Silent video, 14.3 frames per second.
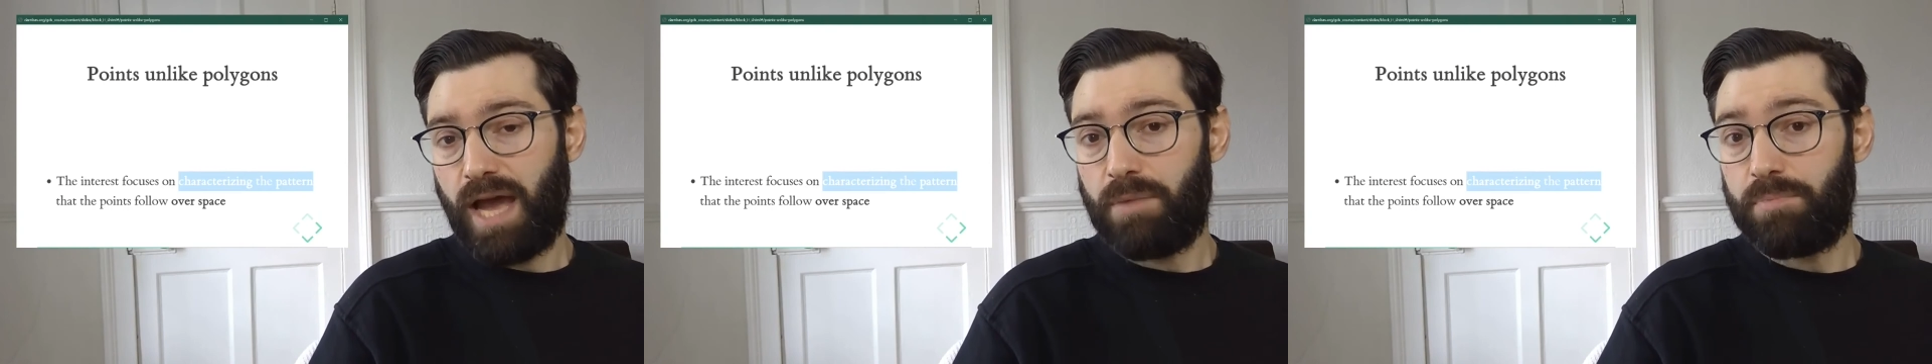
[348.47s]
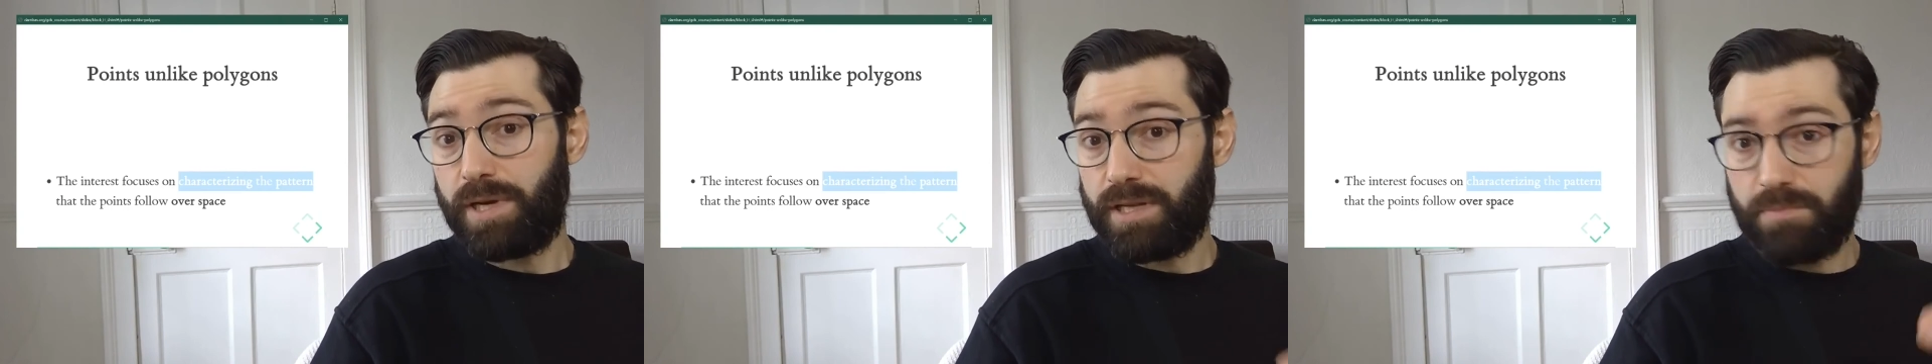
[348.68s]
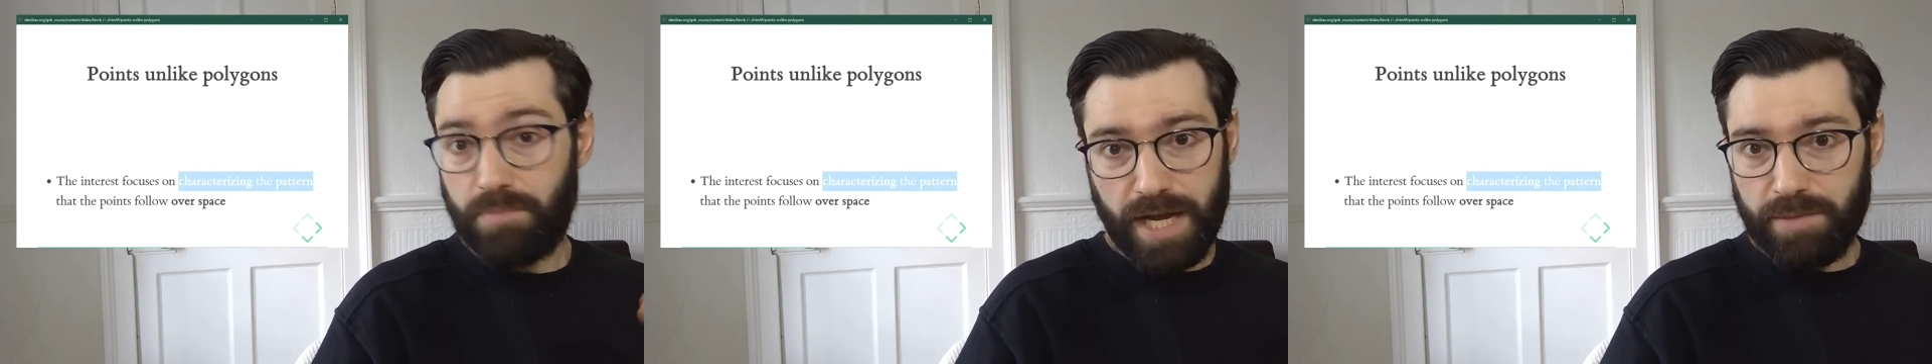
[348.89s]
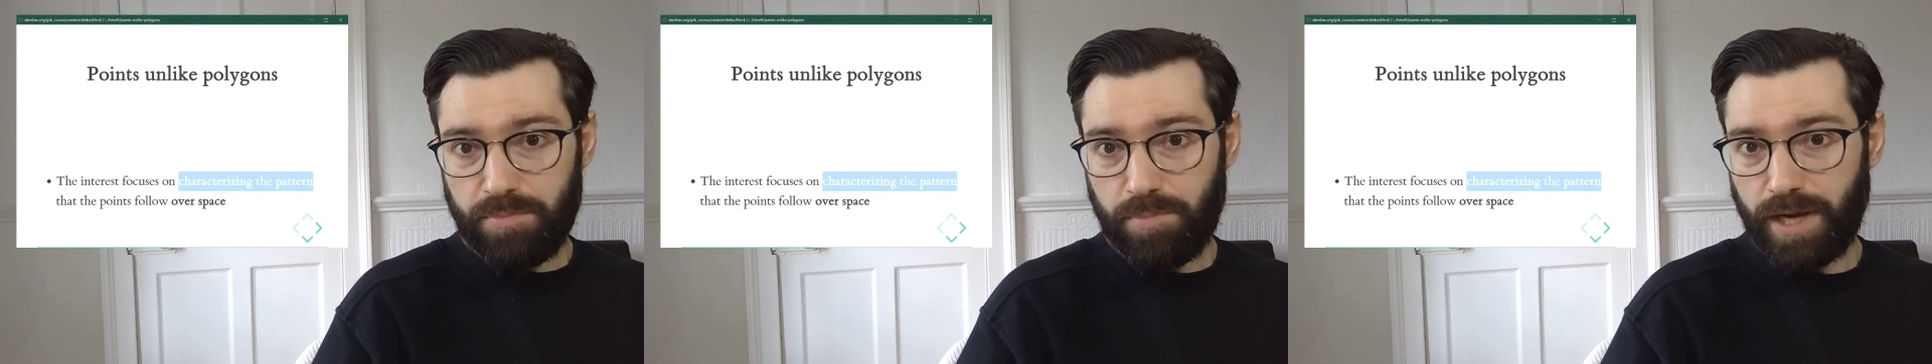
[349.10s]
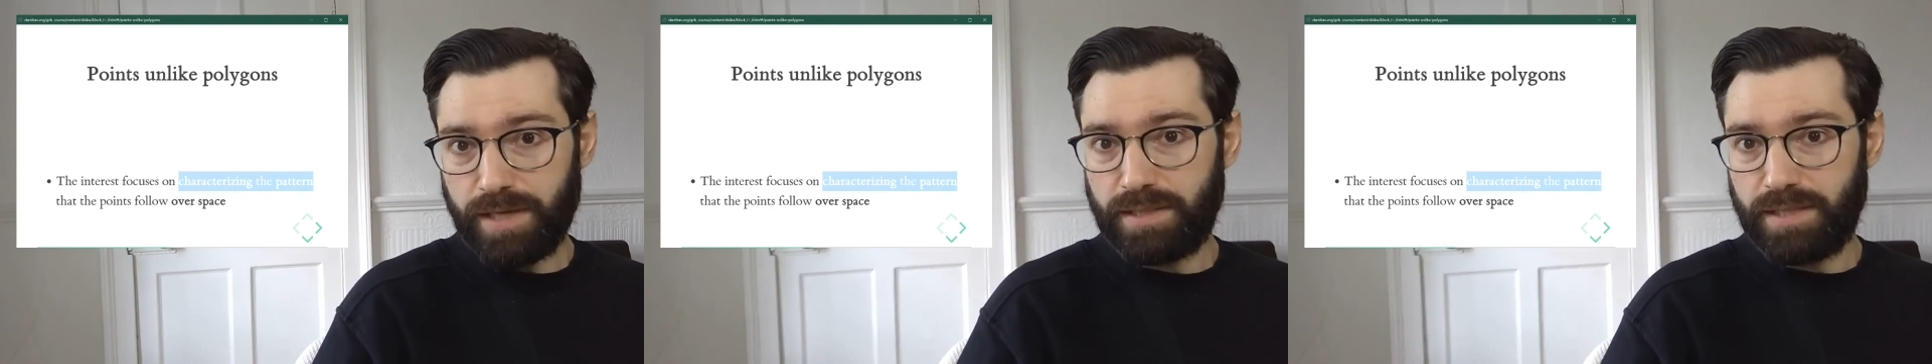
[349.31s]
happen in many
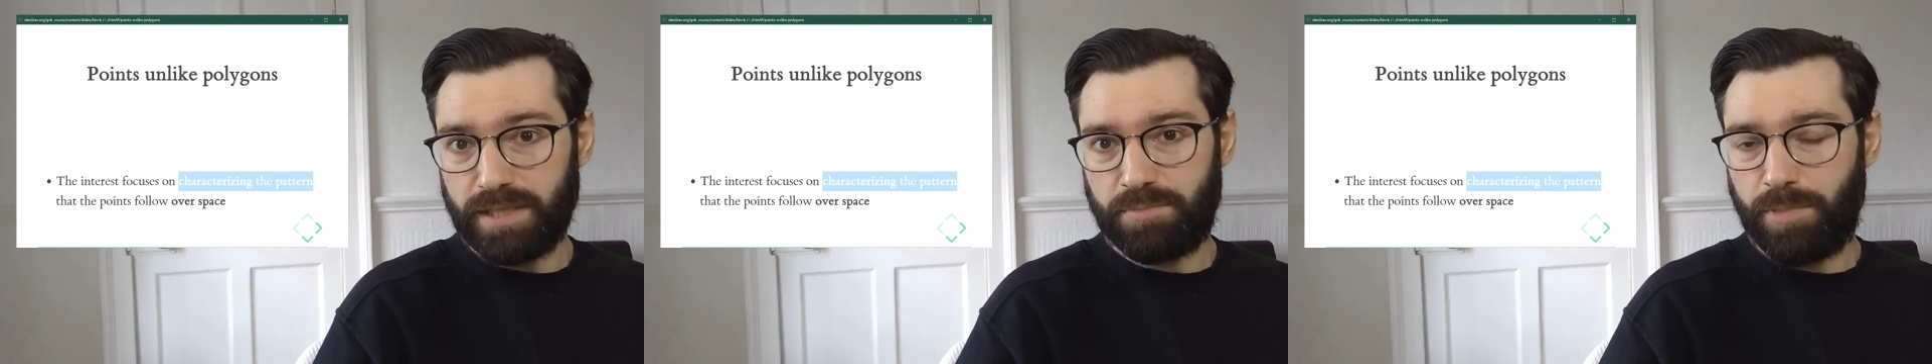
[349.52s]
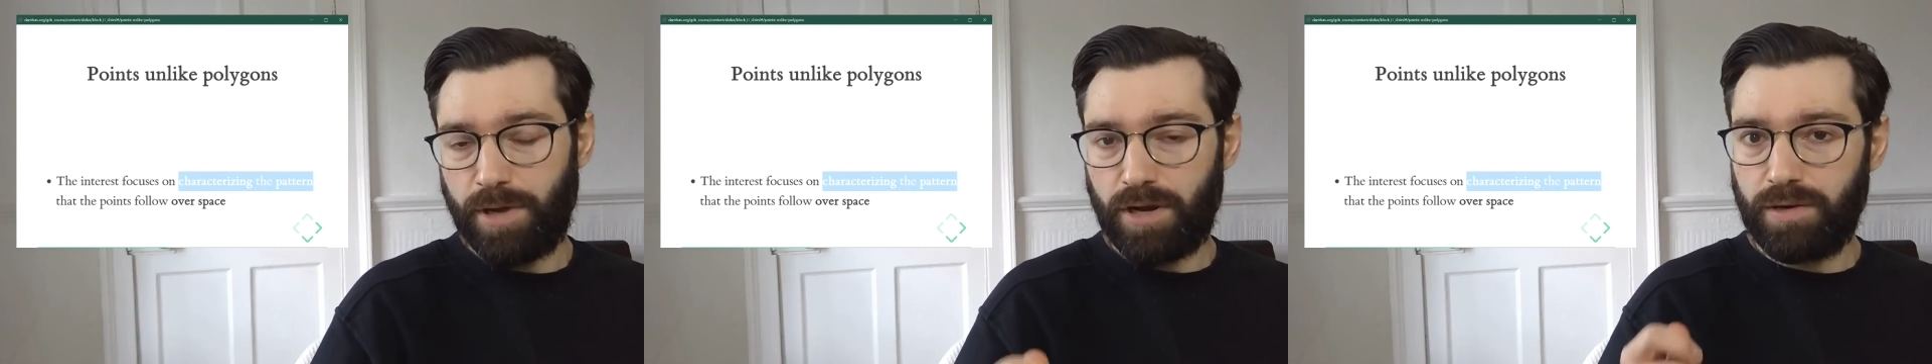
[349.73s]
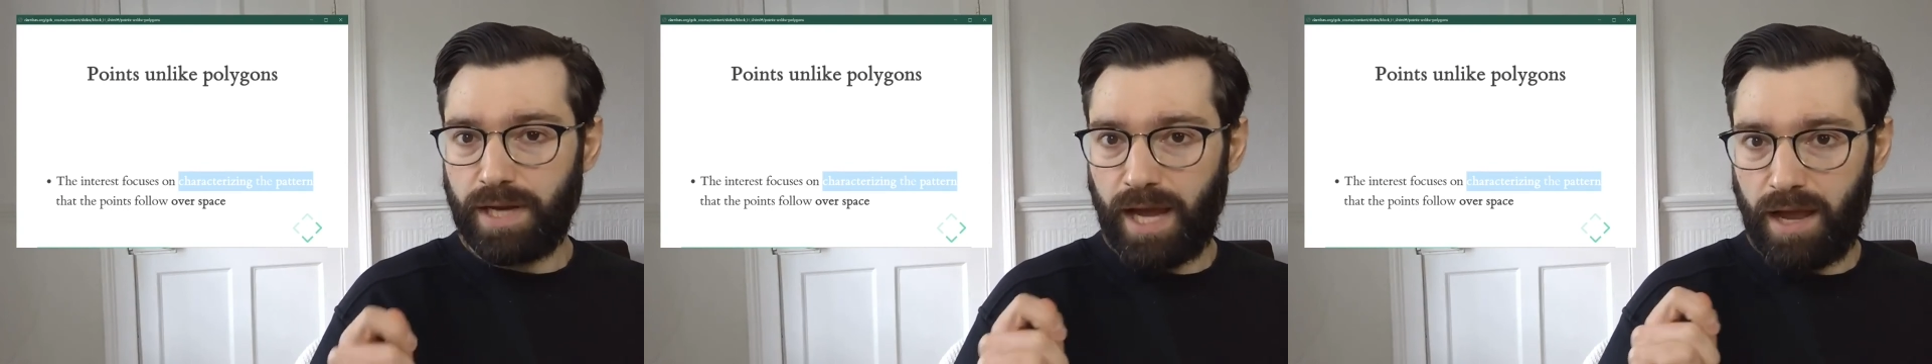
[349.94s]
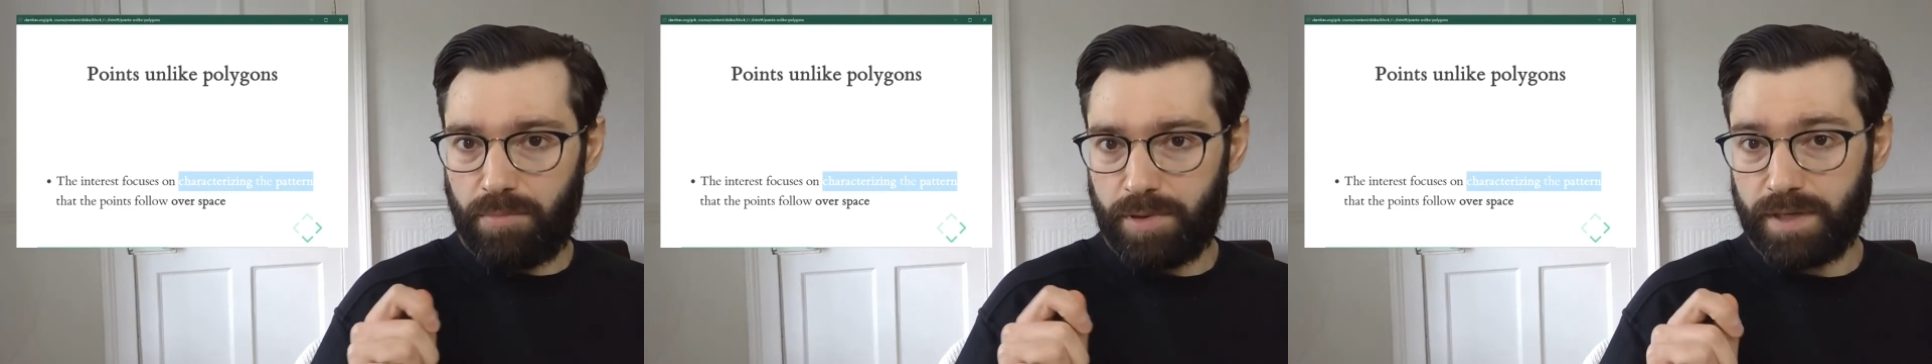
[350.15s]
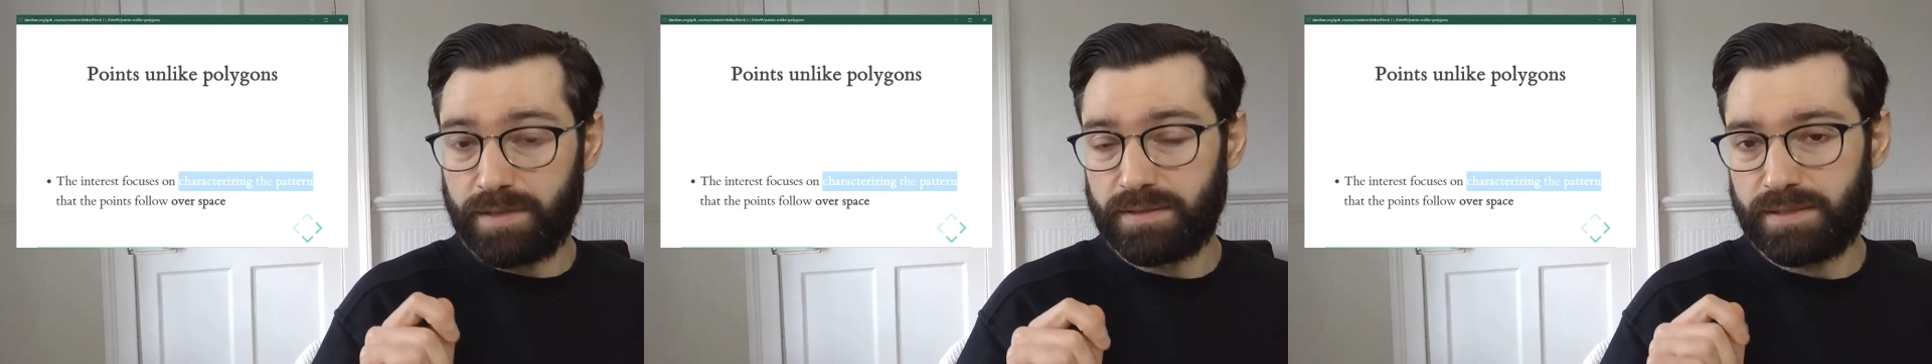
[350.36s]
places but only
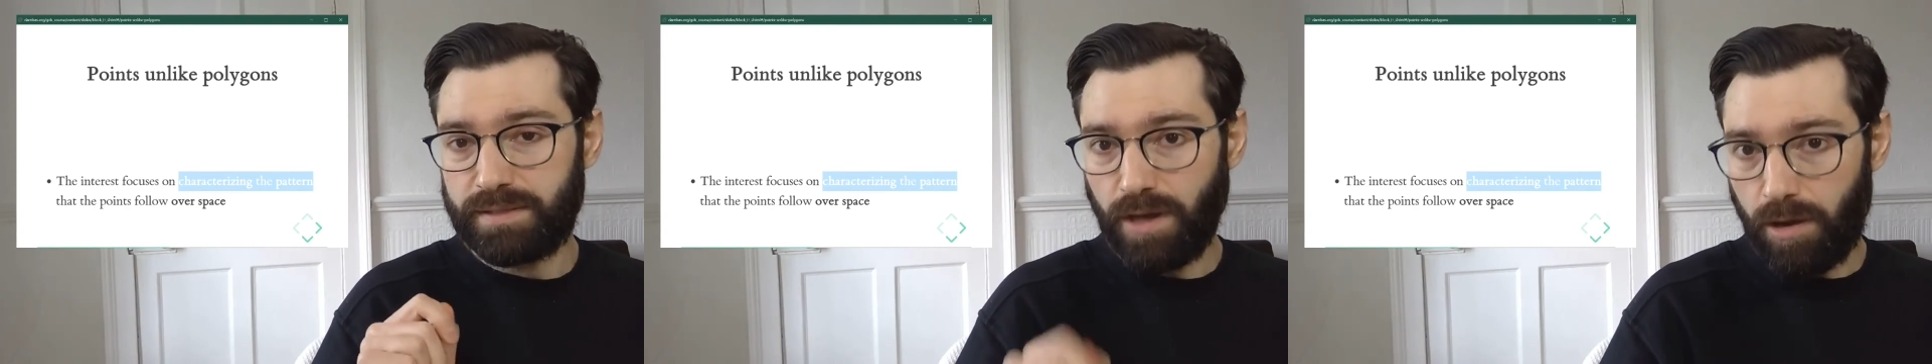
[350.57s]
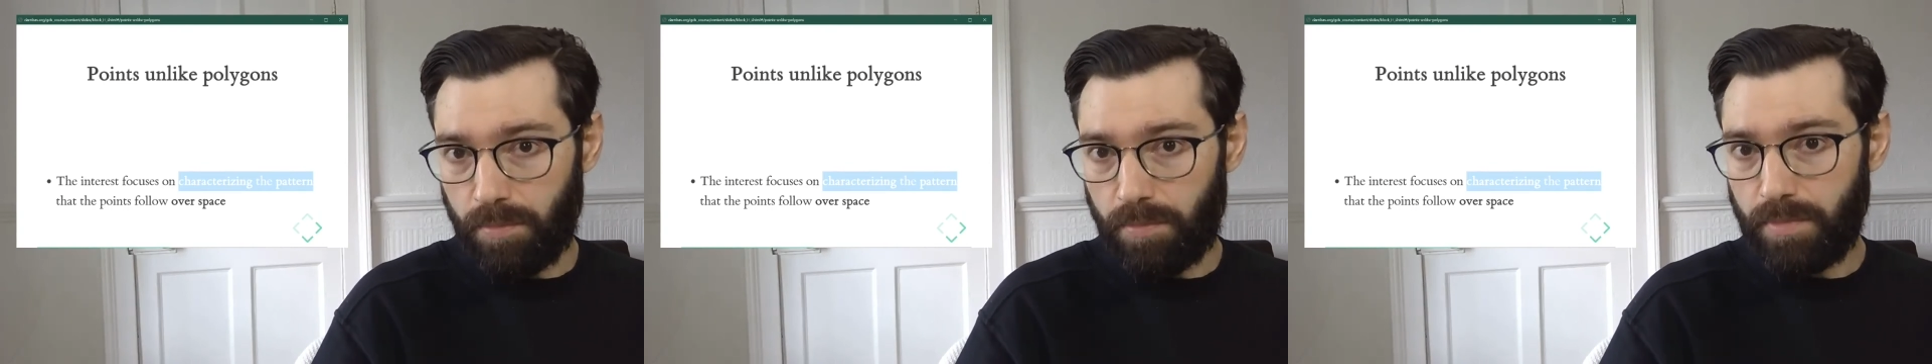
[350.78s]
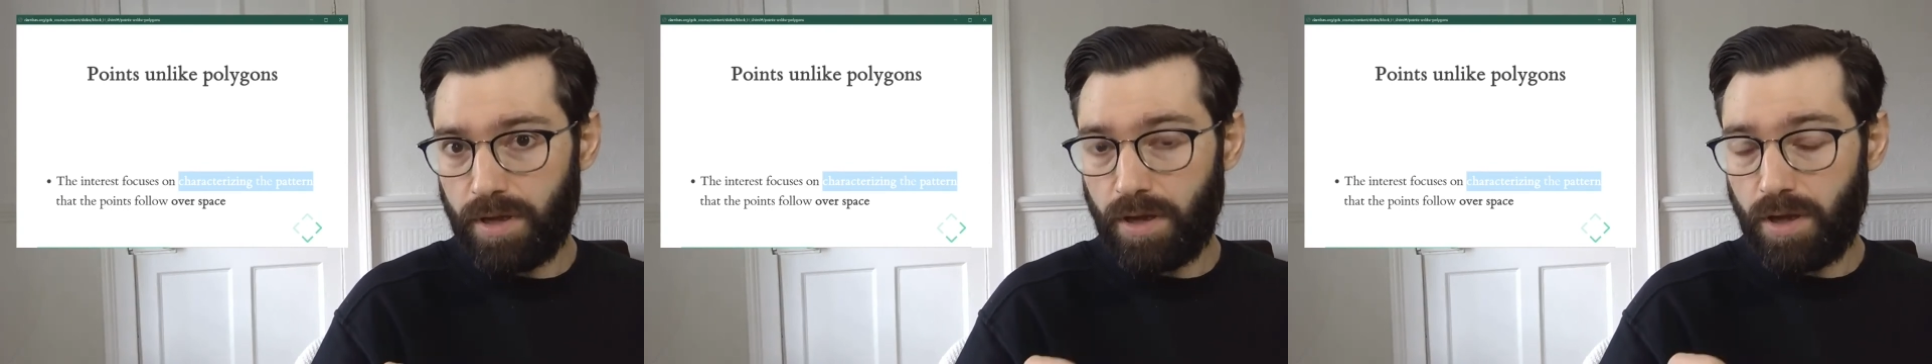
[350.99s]
happen in some,